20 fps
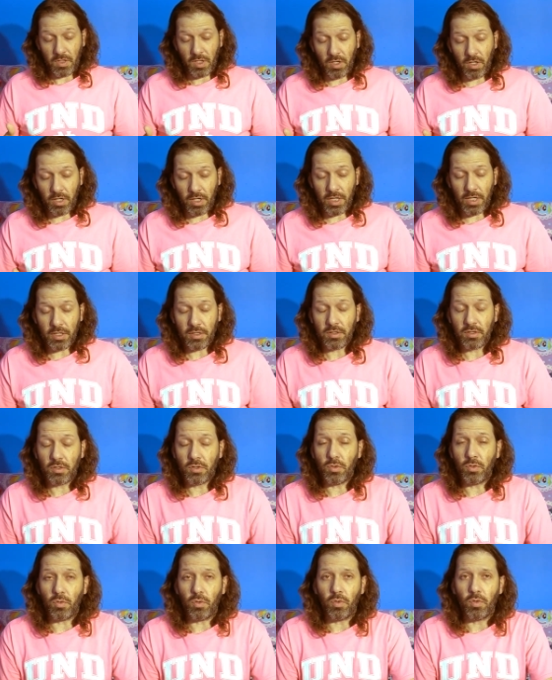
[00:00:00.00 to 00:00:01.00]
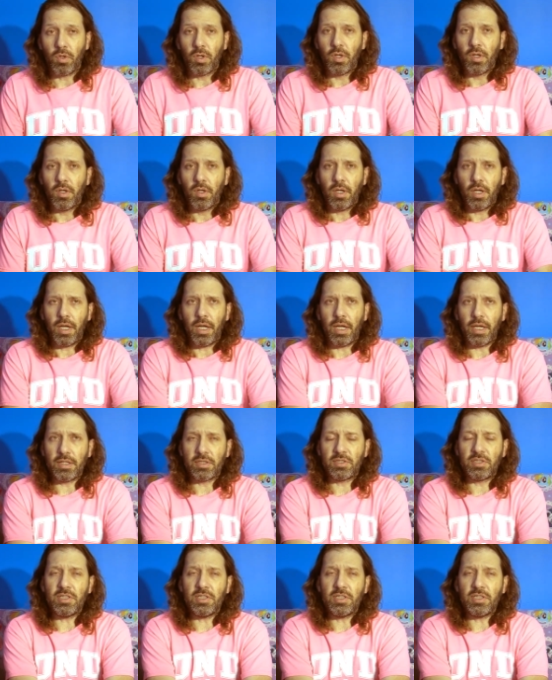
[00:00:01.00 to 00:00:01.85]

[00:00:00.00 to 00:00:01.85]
All right, cool. And